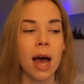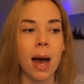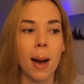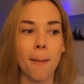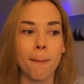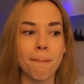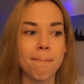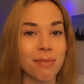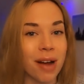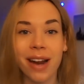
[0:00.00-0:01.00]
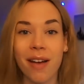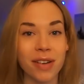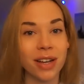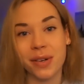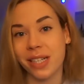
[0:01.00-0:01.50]
I'm not
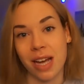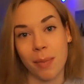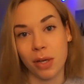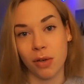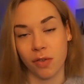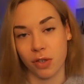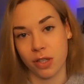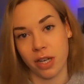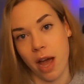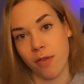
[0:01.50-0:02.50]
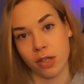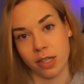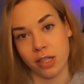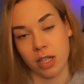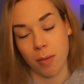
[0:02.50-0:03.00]
having a great time at university ever
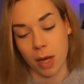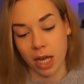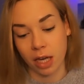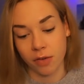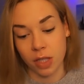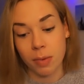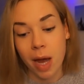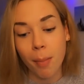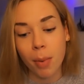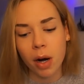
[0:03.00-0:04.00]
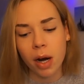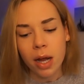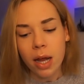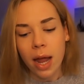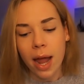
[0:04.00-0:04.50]
since the beginning of September,
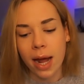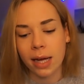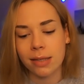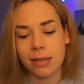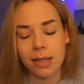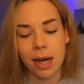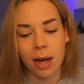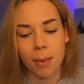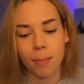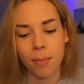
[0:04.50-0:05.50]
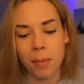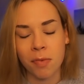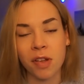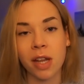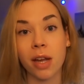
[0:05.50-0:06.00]
and I'm
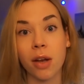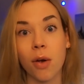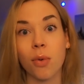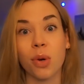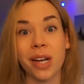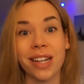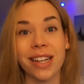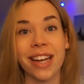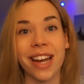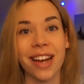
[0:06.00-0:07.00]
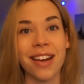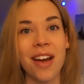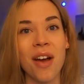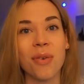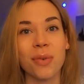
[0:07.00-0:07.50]
feeling really,
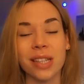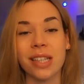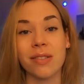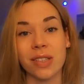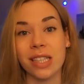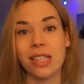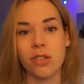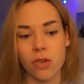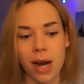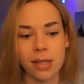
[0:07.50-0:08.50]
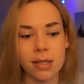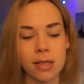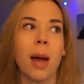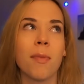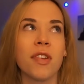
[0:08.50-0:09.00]
really, really
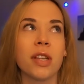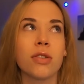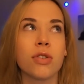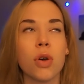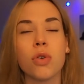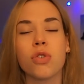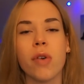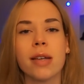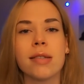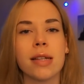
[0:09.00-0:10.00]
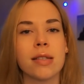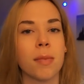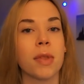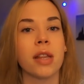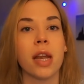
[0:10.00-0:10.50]
stressed. I'm feeling so stressed that
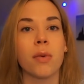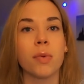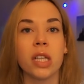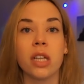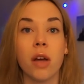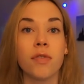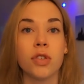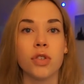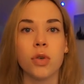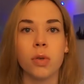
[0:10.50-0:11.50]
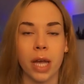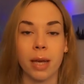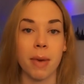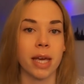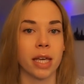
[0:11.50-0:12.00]
something that I really love to do,
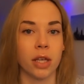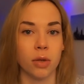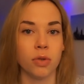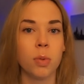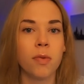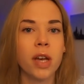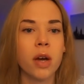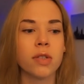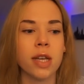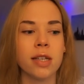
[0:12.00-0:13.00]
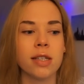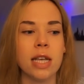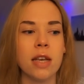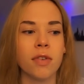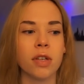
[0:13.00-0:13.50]
like making YouTube videos, is
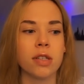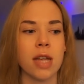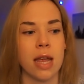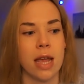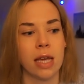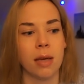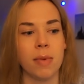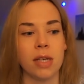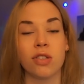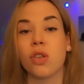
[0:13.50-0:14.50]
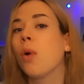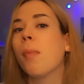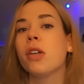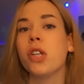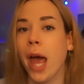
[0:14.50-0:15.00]
even taking me so
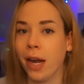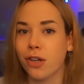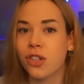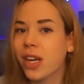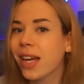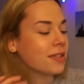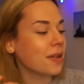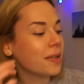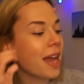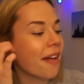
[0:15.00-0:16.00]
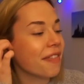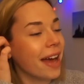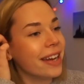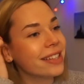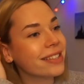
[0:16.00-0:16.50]
much energy. So yeah,
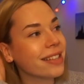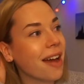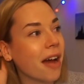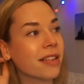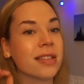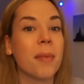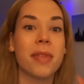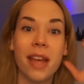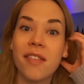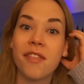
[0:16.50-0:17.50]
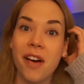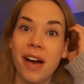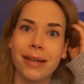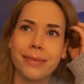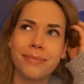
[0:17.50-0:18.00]
that is something
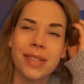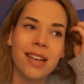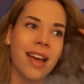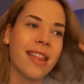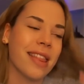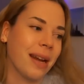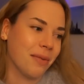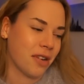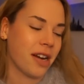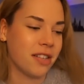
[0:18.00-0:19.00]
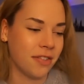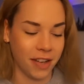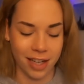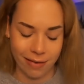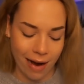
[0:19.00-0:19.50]
fun that I'm trying to
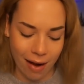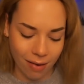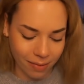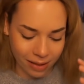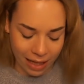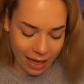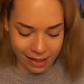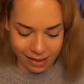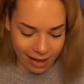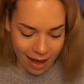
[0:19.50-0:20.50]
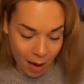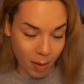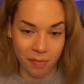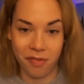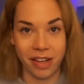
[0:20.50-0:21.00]
figure out with like
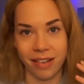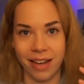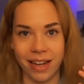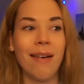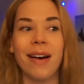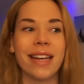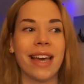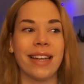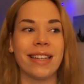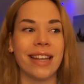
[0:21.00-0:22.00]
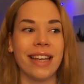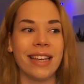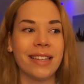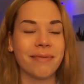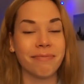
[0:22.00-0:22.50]
how I'm feeling, how I can
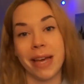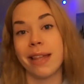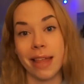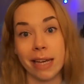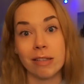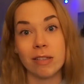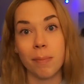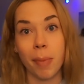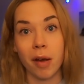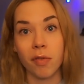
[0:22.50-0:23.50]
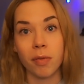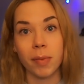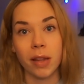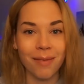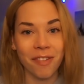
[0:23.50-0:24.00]
like make things better for
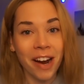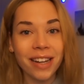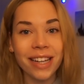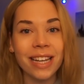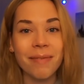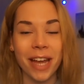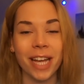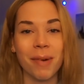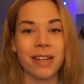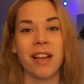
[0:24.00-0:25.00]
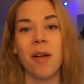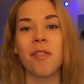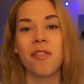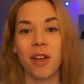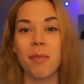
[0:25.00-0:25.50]
me. I'm finally making
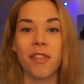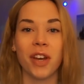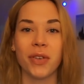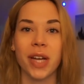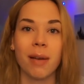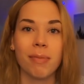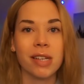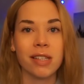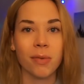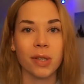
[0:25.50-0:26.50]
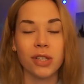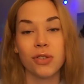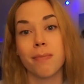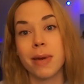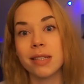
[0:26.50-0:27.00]
myself film a video again because I really
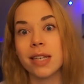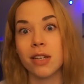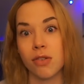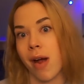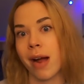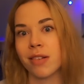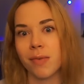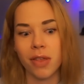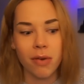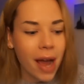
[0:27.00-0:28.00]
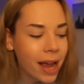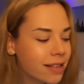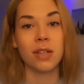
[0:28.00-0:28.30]
do miss interacting with you guys.